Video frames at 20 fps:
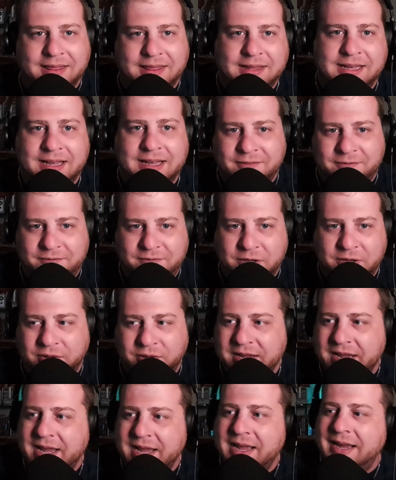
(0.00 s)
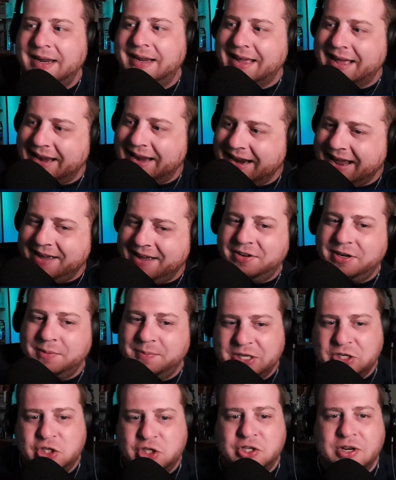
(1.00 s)
The infield kind of having to
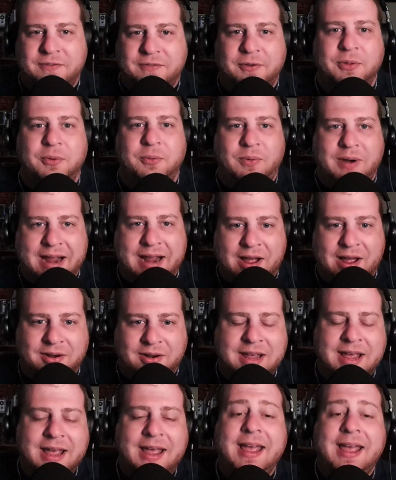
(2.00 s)
be shuffled around,